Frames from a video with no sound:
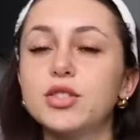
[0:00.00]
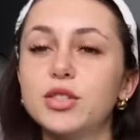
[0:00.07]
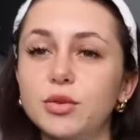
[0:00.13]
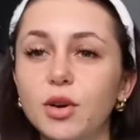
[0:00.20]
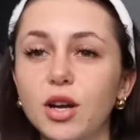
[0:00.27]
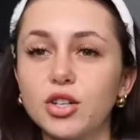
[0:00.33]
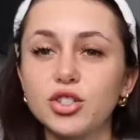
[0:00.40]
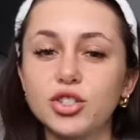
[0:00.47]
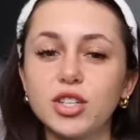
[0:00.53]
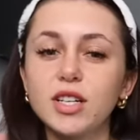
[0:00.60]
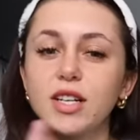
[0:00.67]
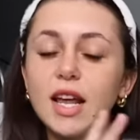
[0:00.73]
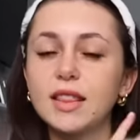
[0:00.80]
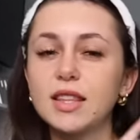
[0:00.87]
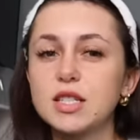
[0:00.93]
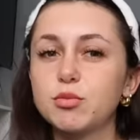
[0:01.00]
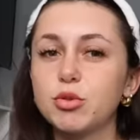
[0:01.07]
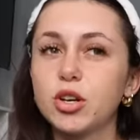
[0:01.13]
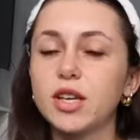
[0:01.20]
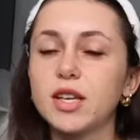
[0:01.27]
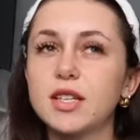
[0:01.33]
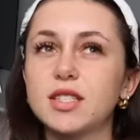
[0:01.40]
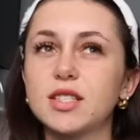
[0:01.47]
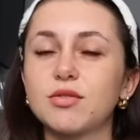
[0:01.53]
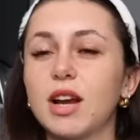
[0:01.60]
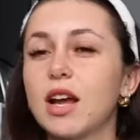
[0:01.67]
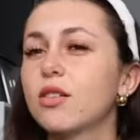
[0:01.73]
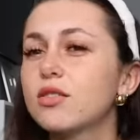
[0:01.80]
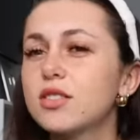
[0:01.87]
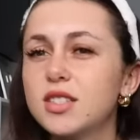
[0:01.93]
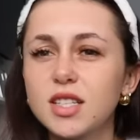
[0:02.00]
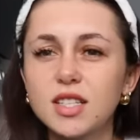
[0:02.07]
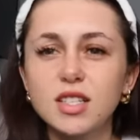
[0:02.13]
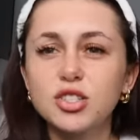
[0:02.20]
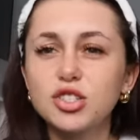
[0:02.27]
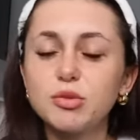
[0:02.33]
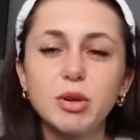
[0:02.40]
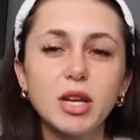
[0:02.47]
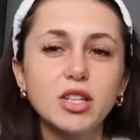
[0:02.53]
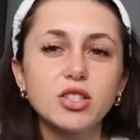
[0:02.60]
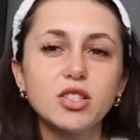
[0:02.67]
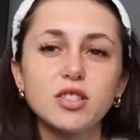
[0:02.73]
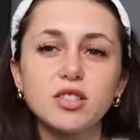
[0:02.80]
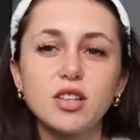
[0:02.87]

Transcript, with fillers: 200 and this book is around 600 pages,